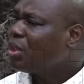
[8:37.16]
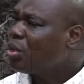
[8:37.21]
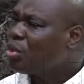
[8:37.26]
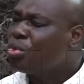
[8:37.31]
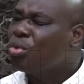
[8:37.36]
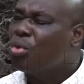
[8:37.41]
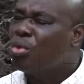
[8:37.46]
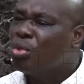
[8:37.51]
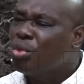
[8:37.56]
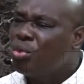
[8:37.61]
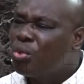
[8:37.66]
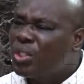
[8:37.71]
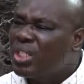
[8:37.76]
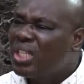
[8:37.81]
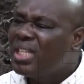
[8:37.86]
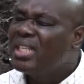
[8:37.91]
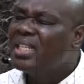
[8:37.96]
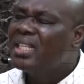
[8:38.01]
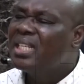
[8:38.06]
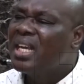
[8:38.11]
So you
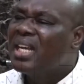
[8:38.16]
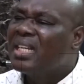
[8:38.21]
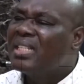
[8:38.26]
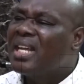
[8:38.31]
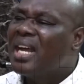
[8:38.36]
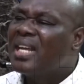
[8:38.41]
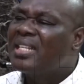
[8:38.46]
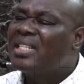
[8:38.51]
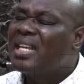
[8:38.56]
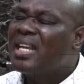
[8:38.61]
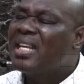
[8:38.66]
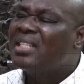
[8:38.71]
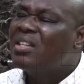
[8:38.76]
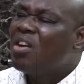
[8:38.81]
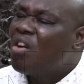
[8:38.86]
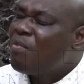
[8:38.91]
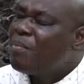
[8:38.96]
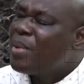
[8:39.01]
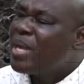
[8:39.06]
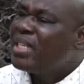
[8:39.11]
see that
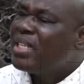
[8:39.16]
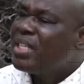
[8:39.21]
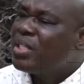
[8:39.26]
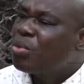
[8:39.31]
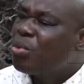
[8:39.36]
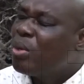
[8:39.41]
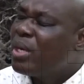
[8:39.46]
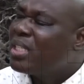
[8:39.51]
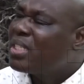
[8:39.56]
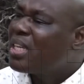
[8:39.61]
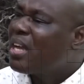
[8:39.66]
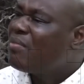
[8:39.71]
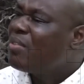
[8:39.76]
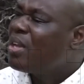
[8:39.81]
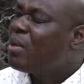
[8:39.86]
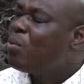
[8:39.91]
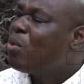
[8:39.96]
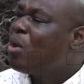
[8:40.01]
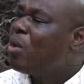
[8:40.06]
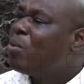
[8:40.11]
government needs to
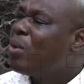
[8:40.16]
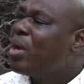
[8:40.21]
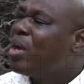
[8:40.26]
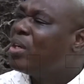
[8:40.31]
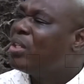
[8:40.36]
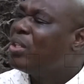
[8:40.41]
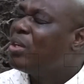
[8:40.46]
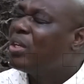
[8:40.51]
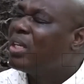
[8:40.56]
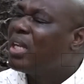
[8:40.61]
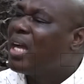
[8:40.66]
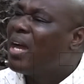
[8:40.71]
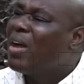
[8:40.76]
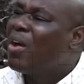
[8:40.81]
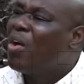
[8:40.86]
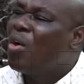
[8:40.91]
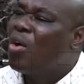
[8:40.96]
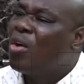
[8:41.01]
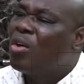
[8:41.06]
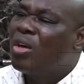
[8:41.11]
intervene one way or the other,
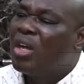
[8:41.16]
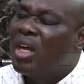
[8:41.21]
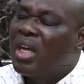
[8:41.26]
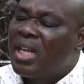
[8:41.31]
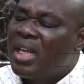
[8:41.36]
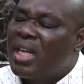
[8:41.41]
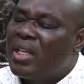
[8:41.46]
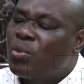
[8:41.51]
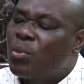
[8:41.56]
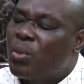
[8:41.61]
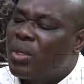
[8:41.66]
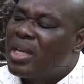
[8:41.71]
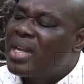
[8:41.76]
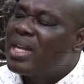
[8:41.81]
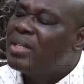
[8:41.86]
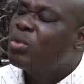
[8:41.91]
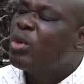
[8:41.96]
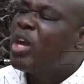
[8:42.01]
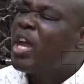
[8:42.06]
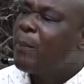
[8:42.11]
or it will
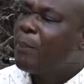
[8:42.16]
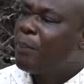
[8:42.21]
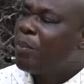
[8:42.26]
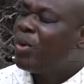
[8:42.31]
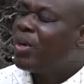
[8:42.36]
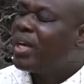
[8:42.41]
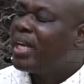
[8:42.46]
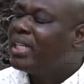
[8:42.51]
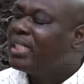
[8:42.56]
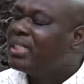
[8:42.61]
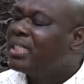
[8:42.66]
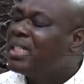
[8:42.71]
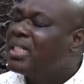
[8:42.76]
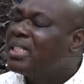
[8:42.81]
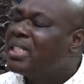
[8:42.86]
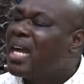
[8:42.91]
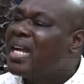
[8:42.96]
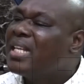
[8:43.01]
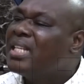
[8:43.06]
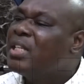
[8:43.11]
get to a point
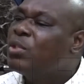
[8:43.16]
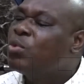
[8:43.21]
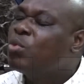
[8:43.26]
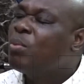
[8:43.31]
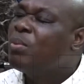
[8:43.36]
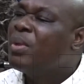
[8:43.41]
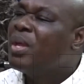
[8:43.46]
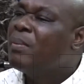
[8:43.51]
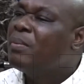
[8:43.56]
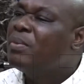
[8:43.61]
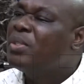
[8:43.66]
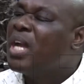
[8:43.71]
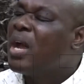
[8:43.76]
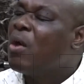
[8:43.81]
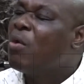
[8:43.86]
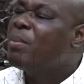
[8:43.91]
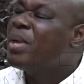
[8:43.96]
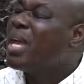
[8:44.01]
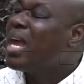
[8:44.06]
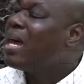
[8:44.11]
that there
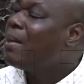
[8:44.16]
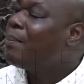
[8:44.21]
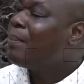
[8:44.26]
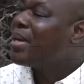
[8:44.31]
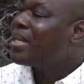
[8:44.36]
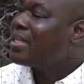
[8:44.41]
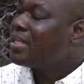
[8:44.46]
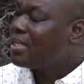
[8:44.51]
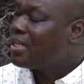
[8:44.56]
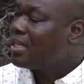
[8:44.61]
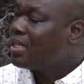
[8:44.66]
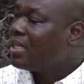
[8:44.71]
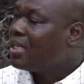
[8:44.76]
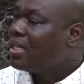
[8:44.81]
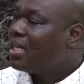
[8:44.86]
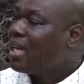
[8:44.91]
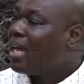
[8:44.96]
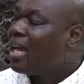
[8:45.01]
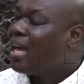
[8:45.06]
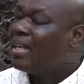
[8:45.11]
will be apathy
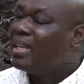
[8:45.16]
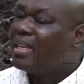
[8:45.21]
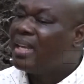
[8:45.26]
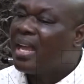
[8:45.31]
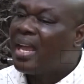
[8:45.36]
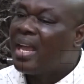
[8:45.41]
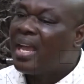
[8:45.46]
and